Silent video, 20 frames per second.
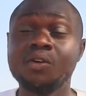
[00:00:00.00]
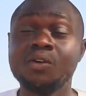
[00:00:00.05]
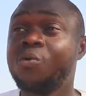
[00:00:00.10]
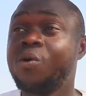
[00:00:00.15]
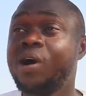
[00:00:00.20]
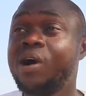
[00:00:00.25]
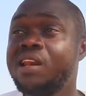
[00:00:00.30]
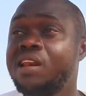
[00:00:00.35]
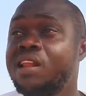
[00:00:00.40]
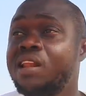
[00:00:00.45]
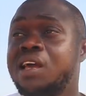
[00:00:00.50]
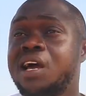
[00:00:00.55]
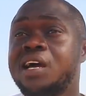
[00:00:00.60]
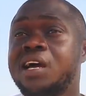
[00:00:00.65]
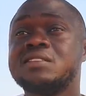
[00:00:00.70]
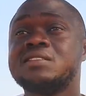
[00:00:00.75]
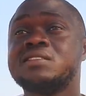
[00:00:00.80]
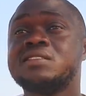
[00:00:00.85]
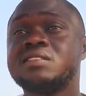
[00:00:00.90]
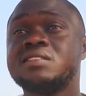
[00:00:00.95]
While
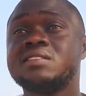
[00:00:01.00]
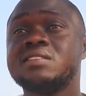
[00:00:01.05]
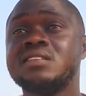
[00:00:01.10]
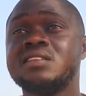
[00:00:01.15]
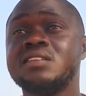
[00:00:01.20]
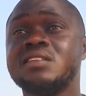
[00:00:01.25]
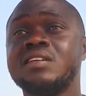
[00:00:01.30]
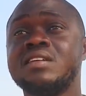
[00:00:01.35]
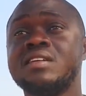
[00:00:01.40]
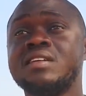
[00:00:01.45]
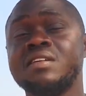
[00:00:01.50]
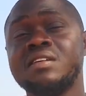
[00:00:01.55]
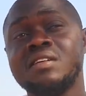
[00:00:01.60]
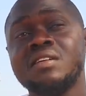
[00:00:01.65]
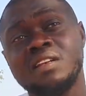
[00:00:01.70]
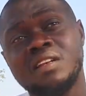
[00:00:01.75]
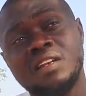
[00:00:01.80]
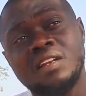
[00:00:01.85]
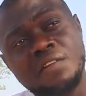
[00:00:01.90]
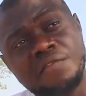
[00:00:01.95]
layers,
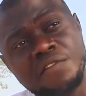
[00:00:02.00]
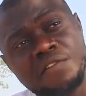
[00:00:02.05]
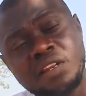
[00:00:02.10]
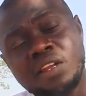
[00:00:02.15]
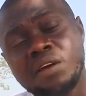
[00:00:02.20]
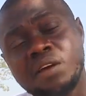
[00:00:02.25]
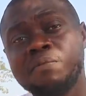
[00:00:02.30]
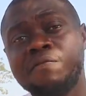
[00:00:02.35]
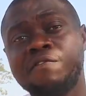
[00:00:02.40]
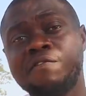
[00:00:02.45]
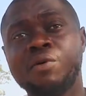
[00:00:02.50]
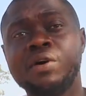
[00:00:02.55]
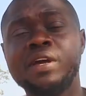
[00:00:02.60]
leaving them for